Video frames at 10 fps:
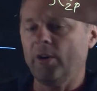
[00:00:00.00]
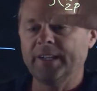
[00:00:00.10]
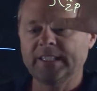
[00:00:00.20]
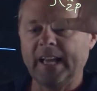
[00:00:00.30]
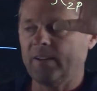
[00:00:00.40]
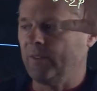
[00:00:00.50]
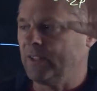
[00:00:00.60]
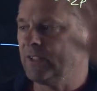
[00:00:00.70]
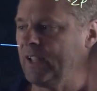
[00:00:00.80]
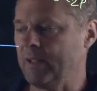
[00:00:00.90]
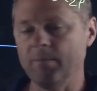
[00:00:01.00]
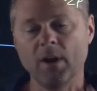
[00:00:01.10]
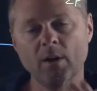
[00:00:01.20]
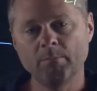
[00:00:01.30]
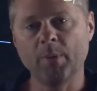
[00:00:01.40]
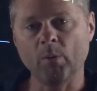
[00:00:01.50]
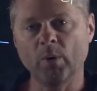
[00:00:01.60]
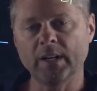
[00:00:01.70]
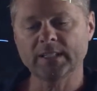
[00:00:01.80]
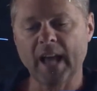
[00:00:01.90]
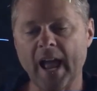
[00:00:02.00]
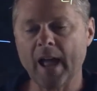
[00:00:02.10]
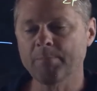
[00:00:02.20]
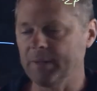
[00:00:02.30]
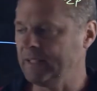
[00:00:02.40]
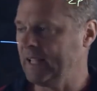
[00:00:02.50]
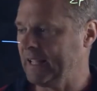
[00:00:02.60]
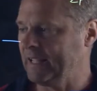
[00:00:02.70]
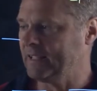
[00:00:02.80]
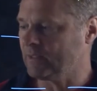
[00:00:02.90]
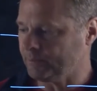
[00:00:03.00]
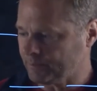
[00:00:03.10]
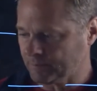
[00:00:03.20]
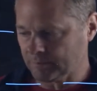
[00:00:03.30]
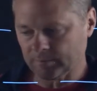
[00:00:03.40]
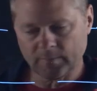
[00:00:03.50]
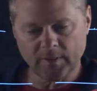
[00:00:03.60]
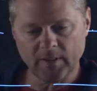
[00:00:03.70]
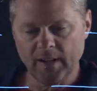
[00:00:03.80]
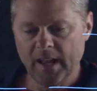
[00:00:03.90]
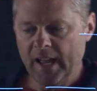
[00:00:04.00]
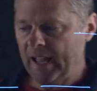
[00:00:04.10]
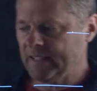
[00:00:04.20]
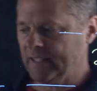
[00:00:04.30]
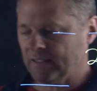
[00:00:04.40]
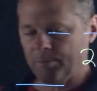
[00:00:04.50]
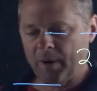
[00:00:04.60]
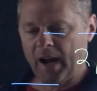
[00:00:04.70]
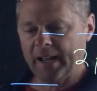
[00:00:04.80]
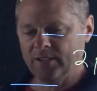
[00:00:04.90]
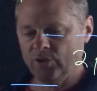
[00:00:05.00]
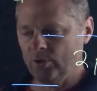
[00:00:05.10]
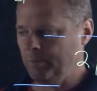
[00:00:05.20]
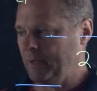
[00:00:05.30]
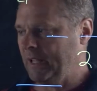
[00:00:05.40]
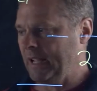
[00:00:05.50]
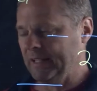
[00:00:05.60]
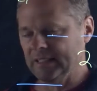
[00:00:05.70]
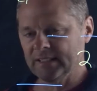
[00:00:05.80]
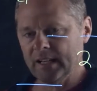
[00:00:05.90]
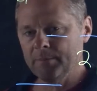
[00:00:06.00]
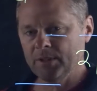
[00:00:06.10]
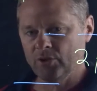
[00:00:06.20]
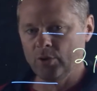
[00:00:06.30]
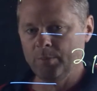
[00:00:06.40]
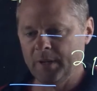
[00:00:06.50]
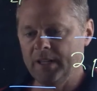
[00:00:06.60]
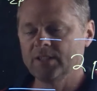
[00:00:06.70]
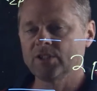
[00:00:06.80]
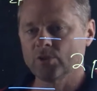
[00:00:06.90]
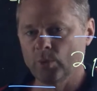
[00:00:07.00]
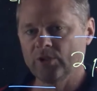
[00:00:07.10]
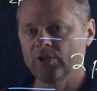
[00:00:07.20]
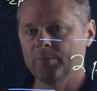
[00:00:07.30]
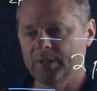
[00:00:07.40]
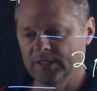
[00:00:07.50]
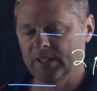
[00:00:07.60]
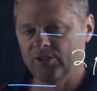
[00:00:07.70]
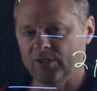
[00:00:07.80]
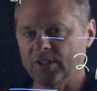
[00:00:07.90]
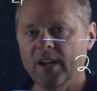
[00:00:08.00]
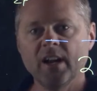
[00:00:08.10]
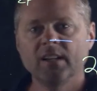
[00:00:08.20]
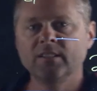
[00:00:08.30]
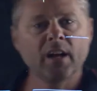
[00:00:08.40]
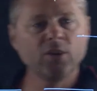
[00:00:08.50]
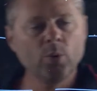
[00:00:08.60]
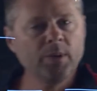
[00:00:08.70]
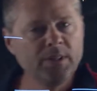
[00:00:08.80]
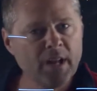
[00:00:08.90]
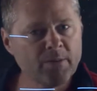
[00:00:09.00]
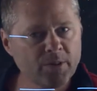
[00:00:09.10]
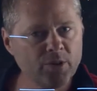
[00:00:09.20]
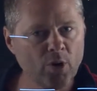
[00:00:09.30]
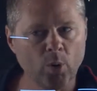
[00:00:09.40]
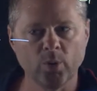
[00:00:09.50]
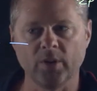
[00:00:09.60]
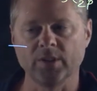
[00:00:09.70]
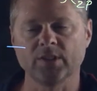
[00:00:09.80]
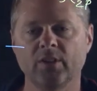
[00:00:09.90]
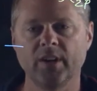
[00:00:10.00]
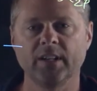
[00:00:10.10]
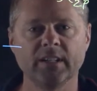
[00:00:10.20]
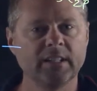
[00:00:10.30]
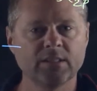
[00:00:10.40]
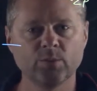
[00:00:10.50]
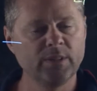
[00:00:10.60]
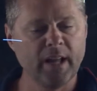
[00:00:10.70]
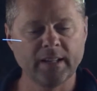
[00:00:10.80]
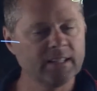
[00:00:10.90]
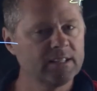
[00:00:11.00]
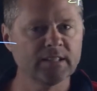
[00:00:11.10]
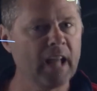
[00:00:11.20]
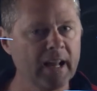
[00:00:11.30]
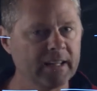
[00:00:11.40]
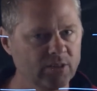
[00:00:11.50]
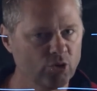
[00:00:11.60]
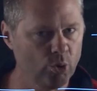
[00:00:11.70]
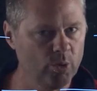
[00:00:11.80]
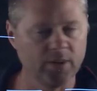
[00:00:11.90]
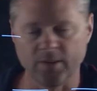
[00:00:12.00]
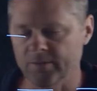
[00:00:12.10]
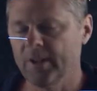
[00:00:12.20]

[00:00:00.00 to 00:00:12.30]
exactly the same. But what has happened is that the pi 2p and the sigma 2p switched positions. Now you would never know this, all right? This is not intuitive.